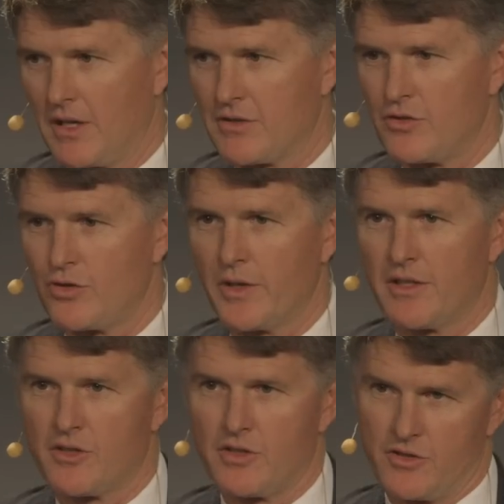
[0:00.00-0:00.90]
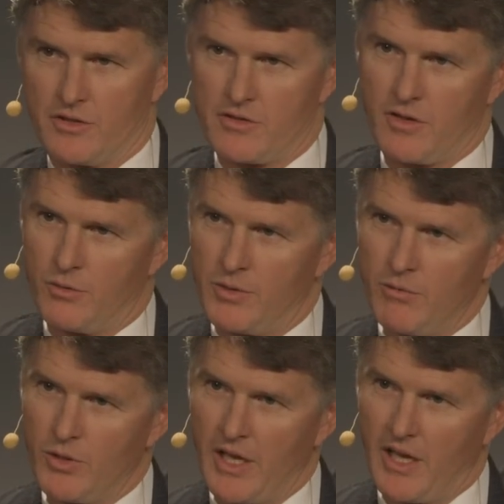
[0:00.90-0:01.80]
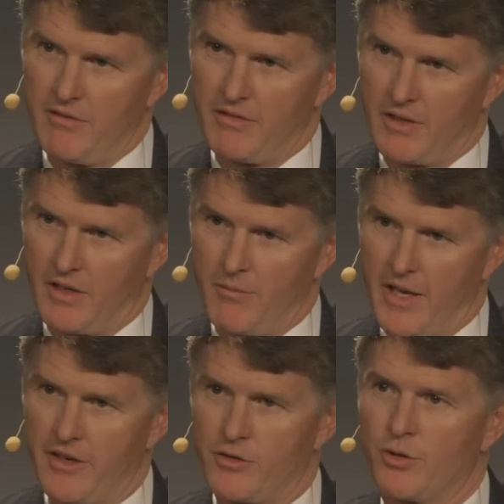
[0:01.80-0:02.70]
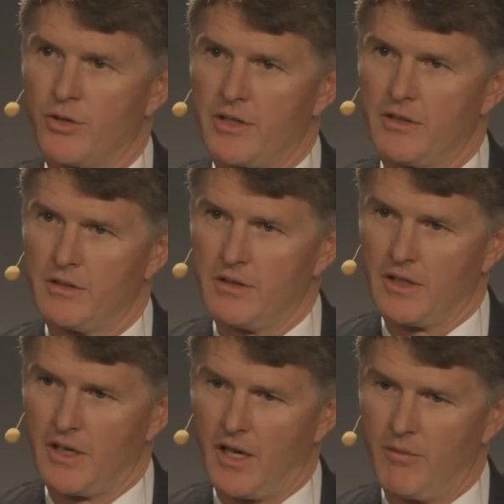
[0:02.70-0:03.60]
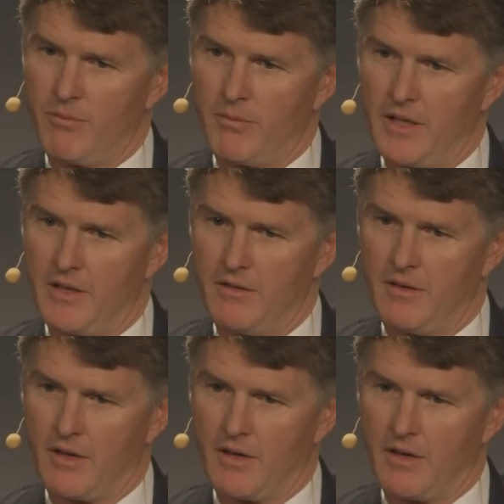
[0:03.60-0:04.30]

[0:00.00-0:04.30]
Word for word: It's a joint decision, so we will have um, editorial um, in